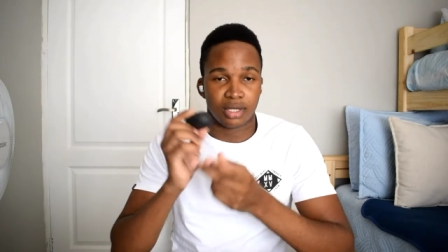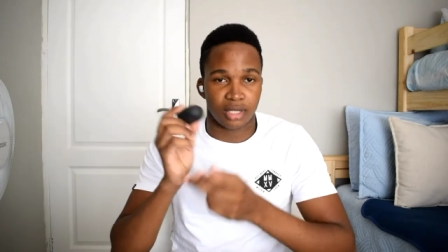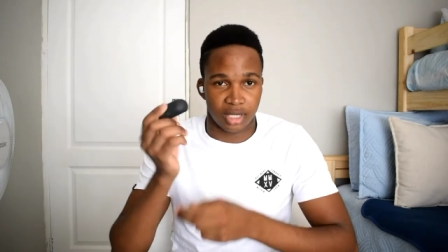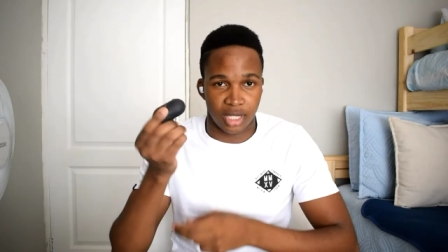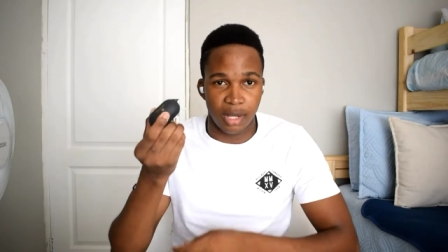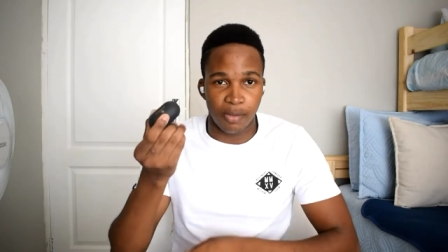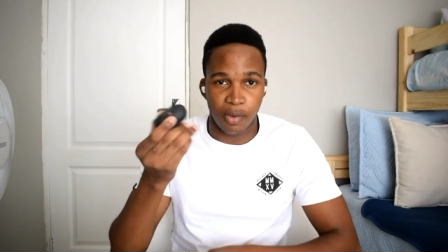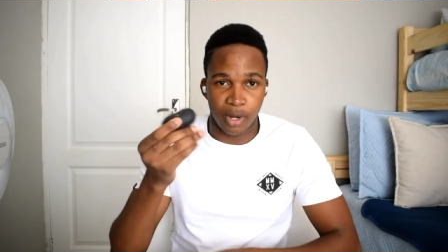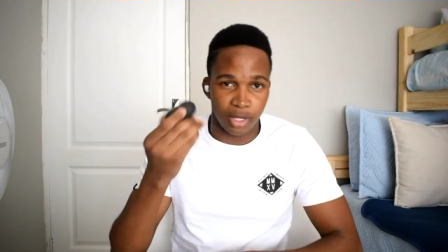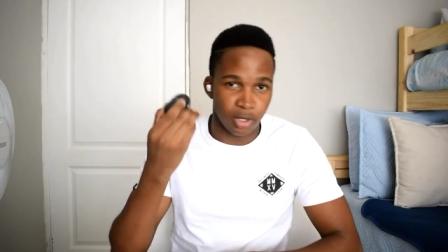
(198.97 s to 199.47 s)

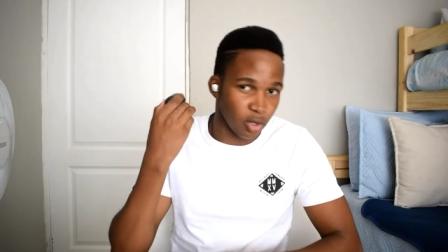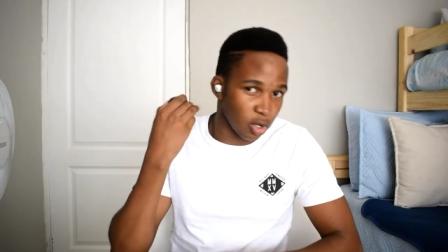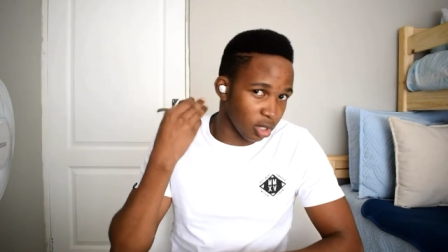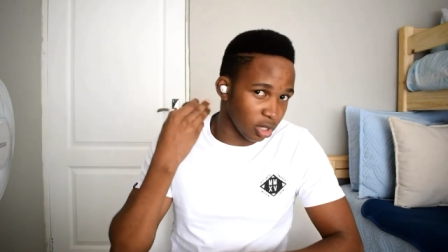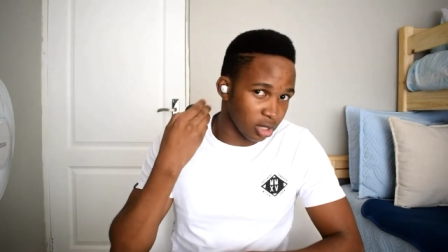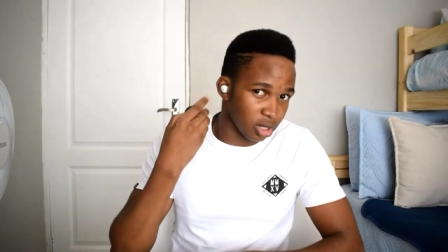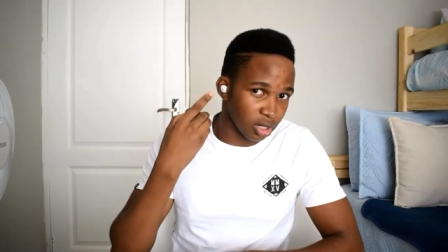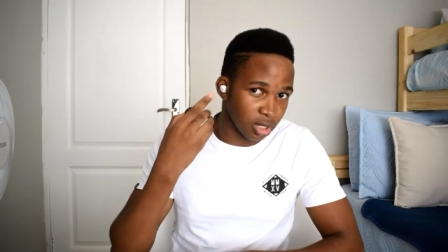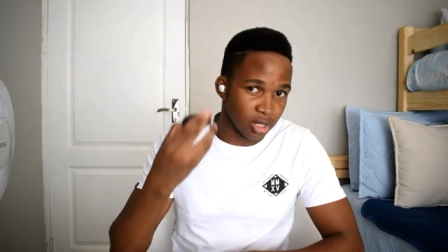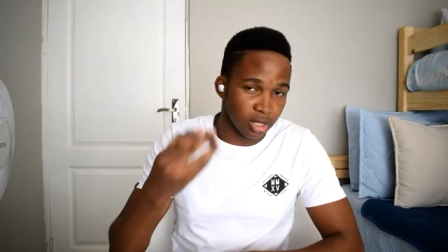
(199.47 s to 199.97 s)
same one,
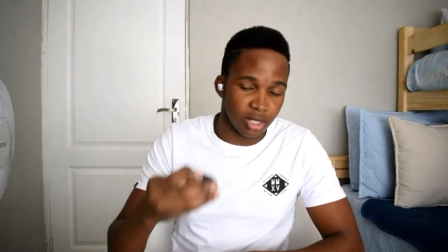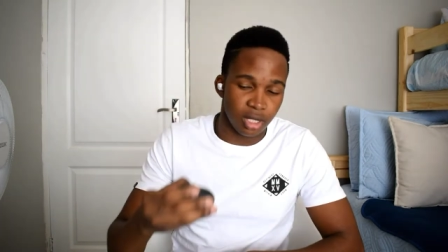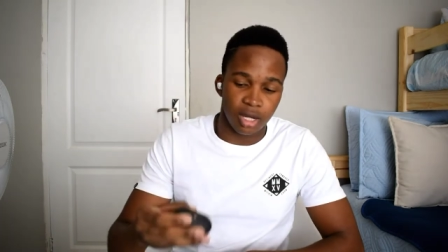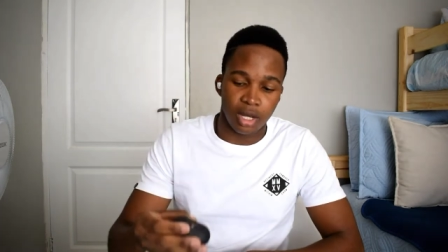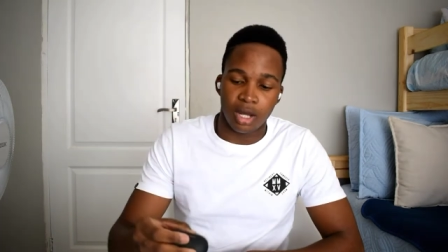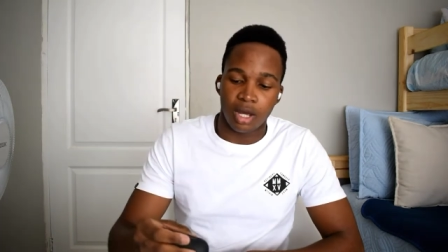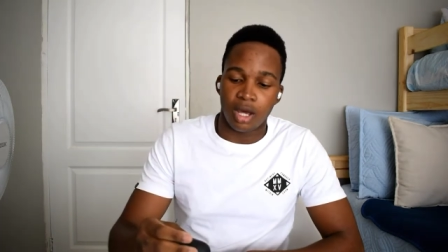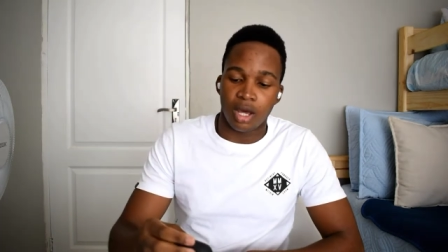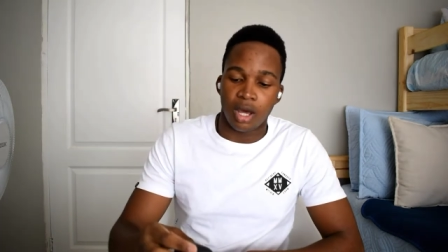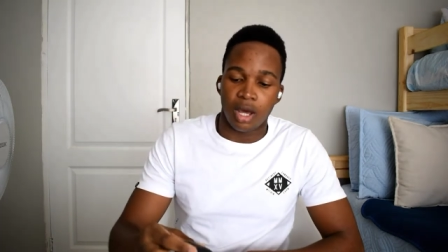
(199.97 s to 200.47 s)
Taurus series.
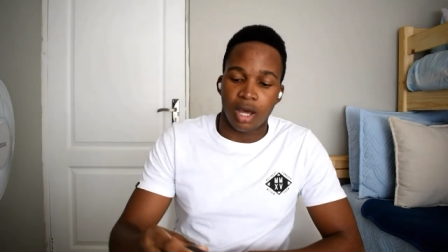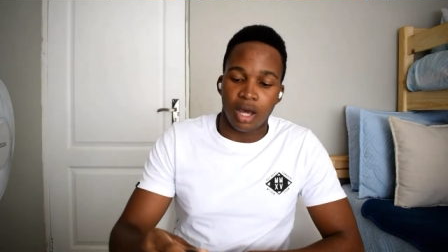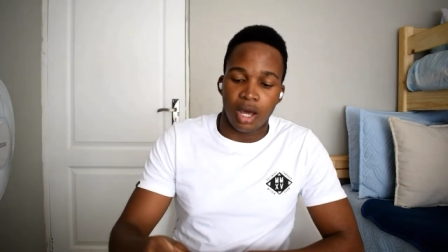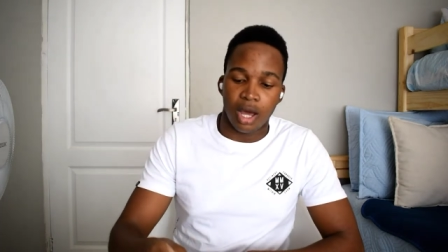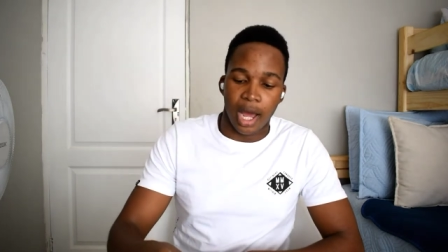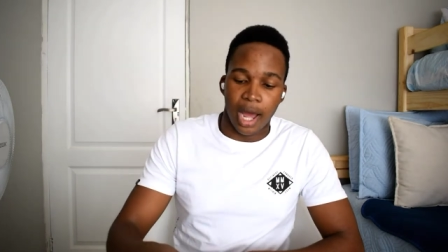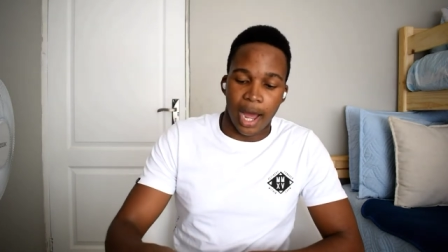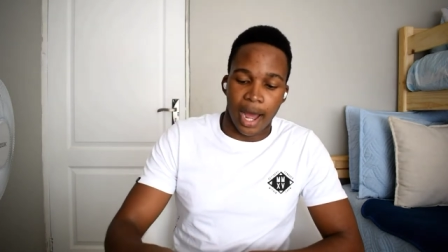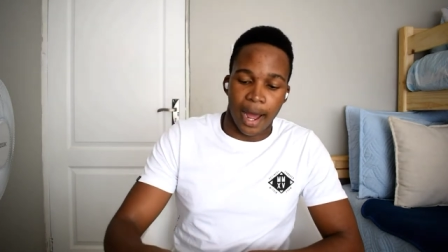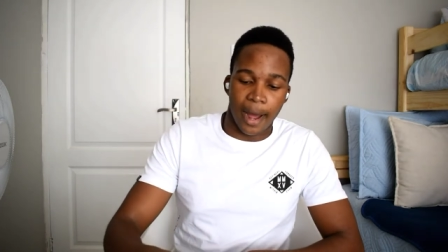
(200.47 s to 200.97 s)

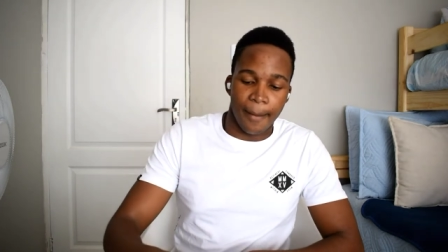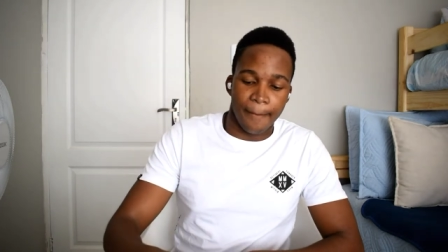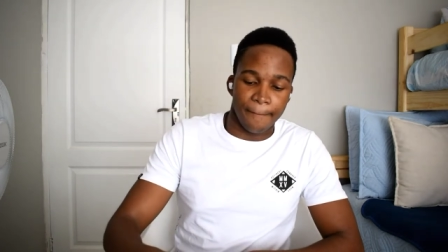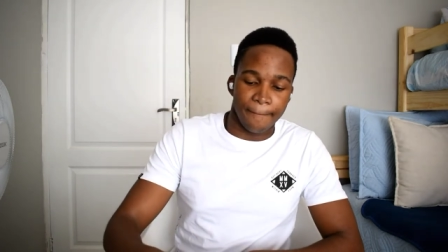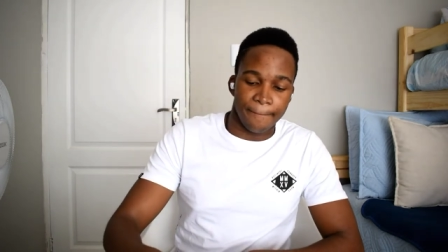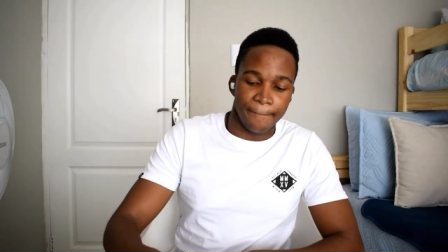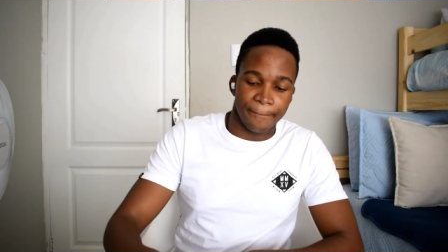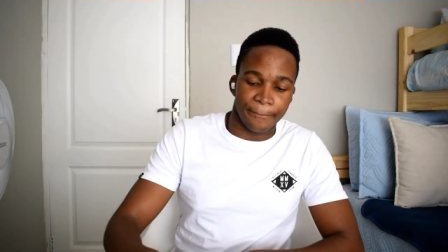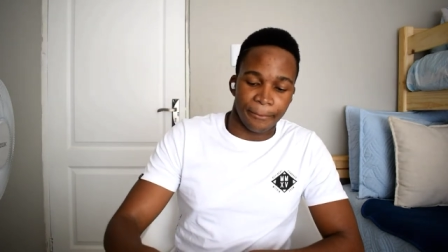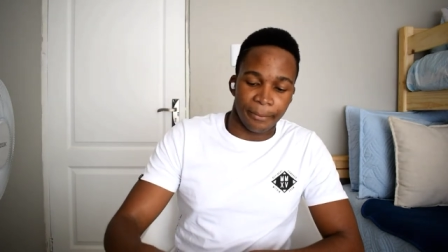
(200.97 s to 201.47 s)

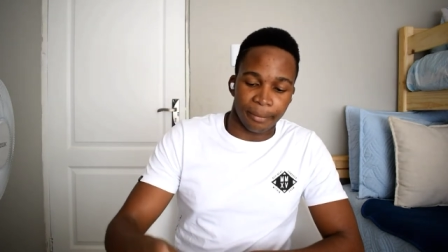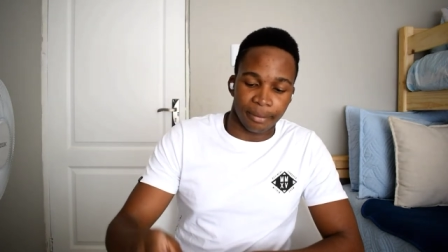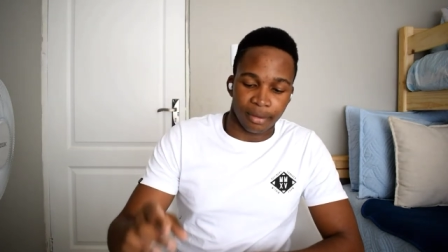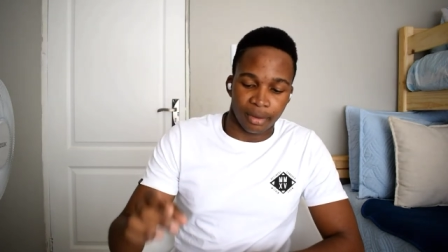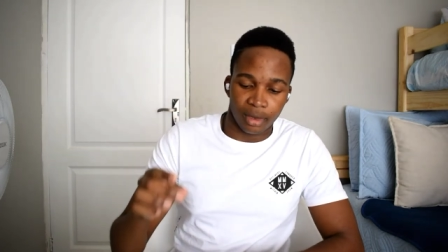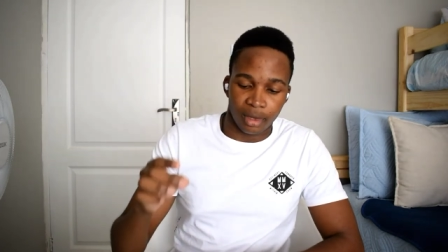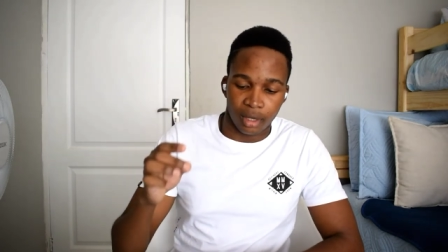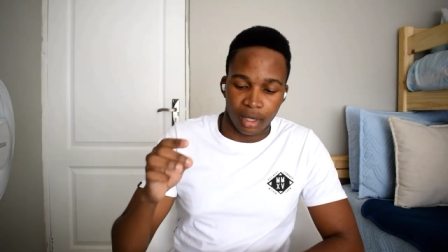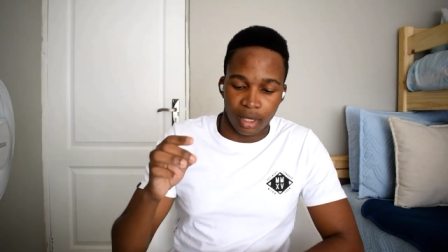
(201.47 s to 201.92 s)
Um,